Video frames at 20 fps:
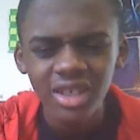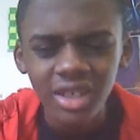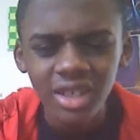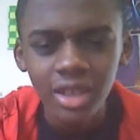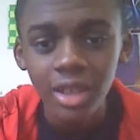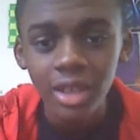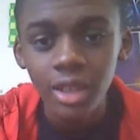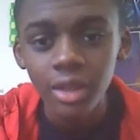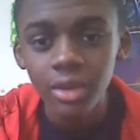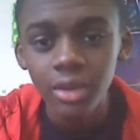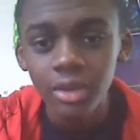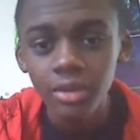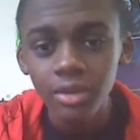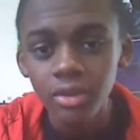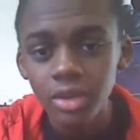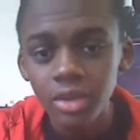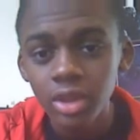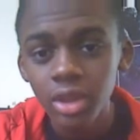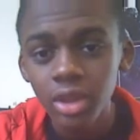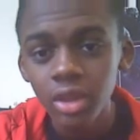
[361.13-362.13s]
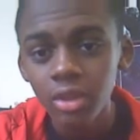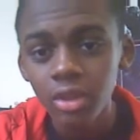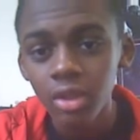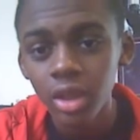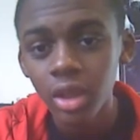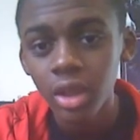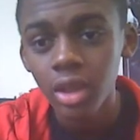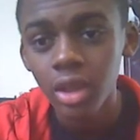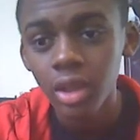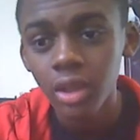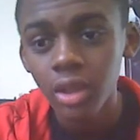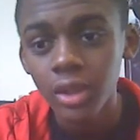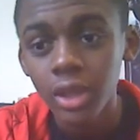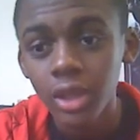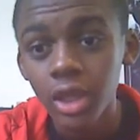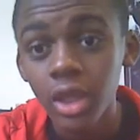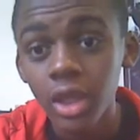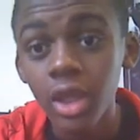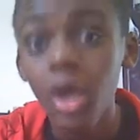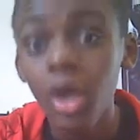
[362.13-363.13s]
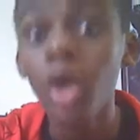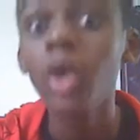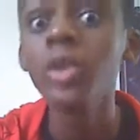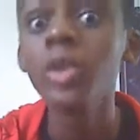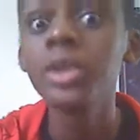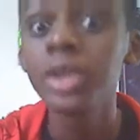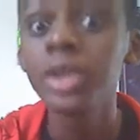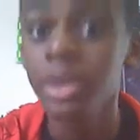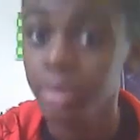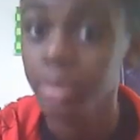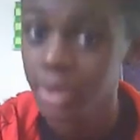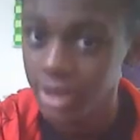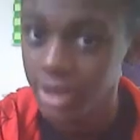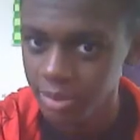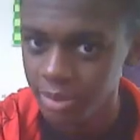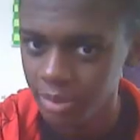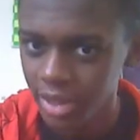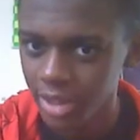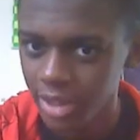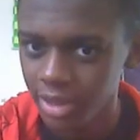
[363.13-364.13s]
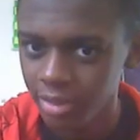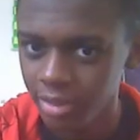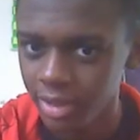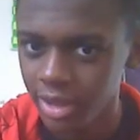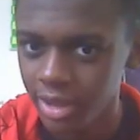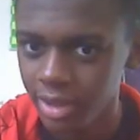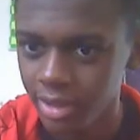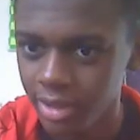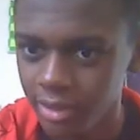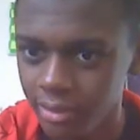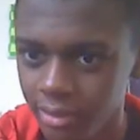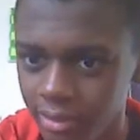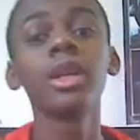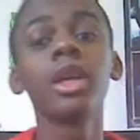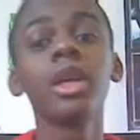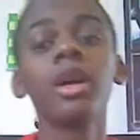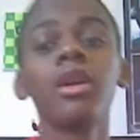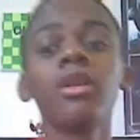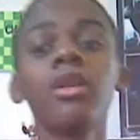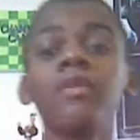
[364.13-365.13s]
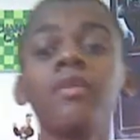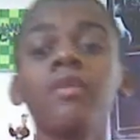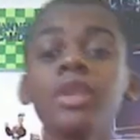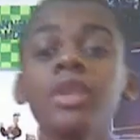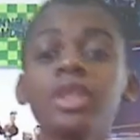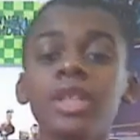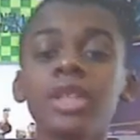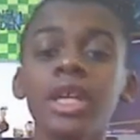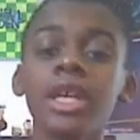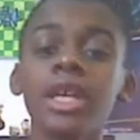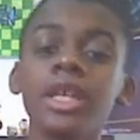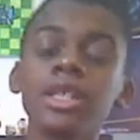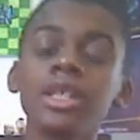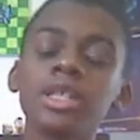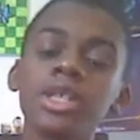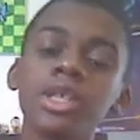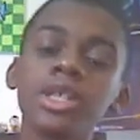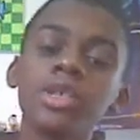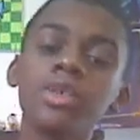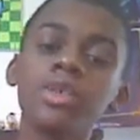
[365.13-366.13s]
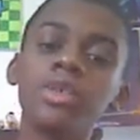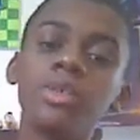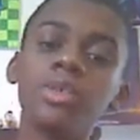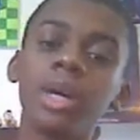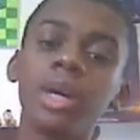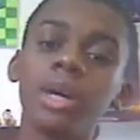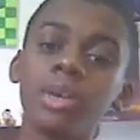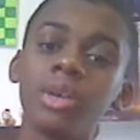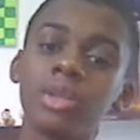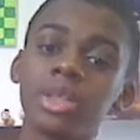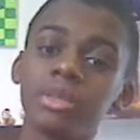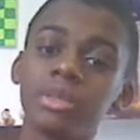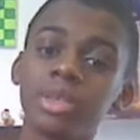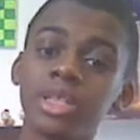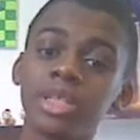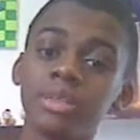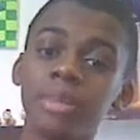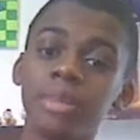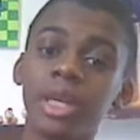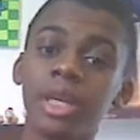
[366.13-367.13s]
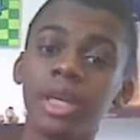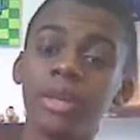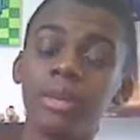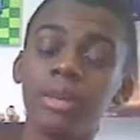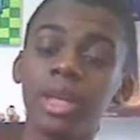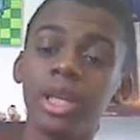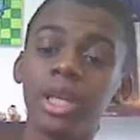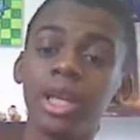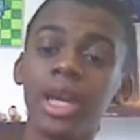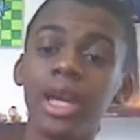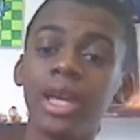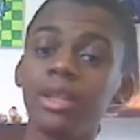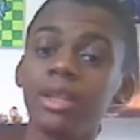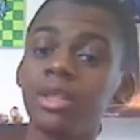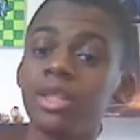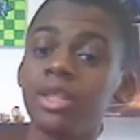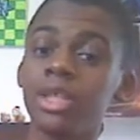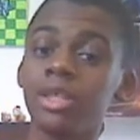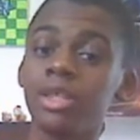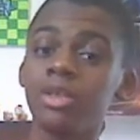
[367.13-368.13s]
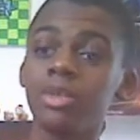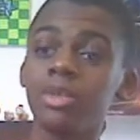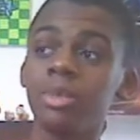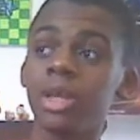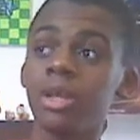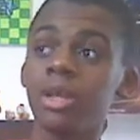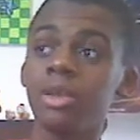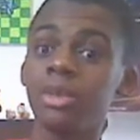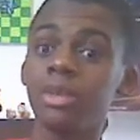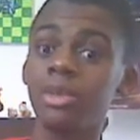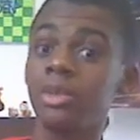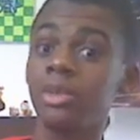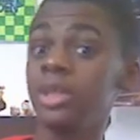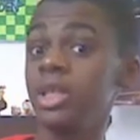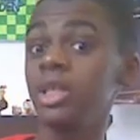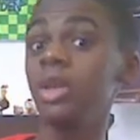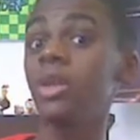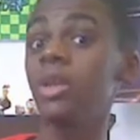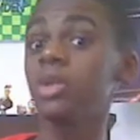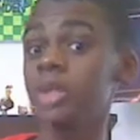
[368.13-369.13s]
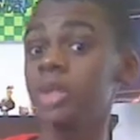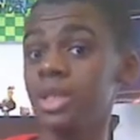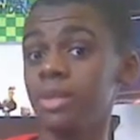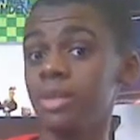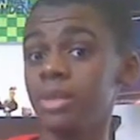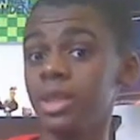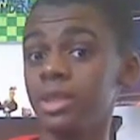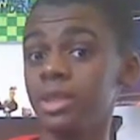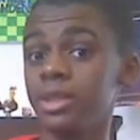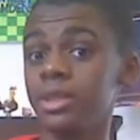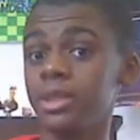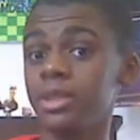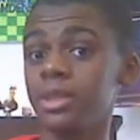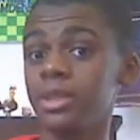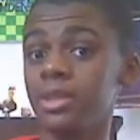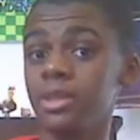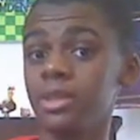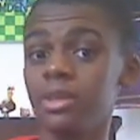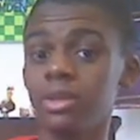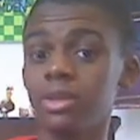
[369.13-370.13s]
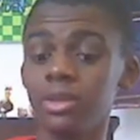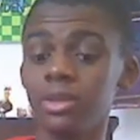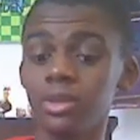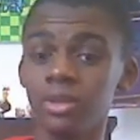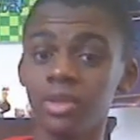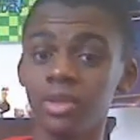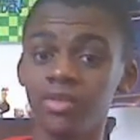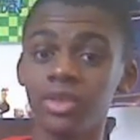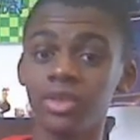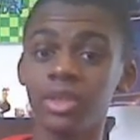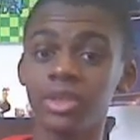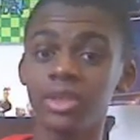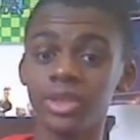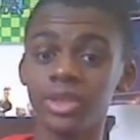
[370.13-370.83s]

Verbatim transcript: A new show called Ultimate Spider Man. Now, oh, first, I can't tell you about Ultimate Spider Man. I have to tell you about the Ultimates universe.